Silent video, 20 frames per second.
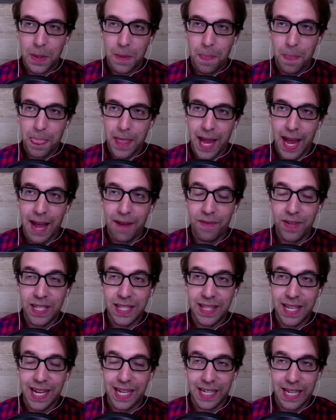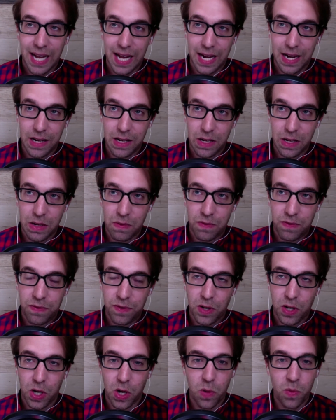having that kind of
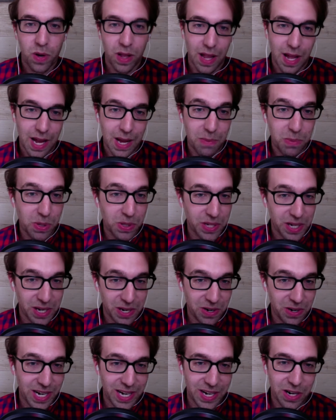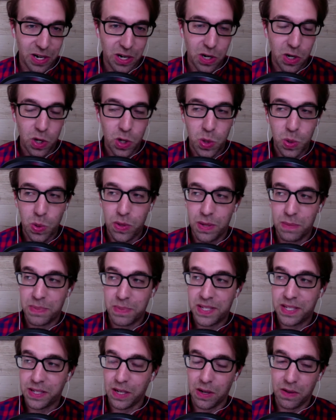unreliable narrator who
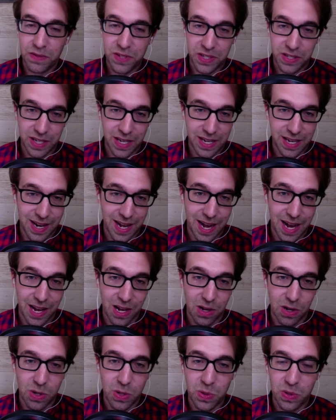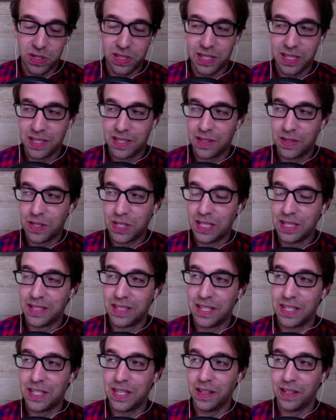themselves is in denial, who's
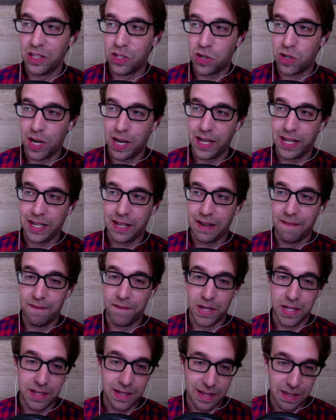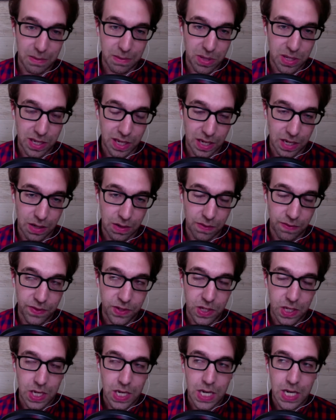consistently trying to convince themselves
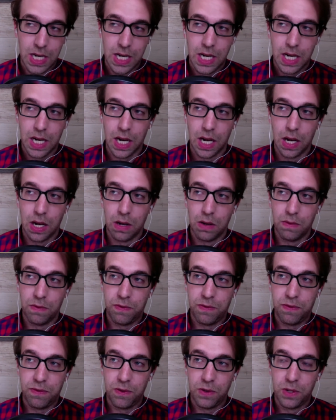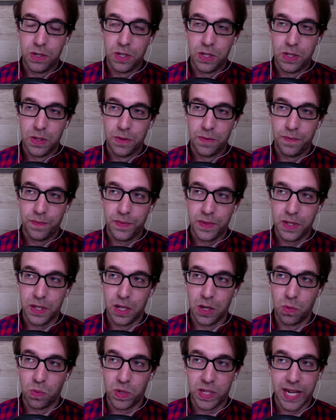of
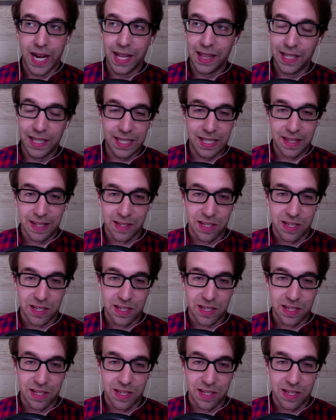a reality that's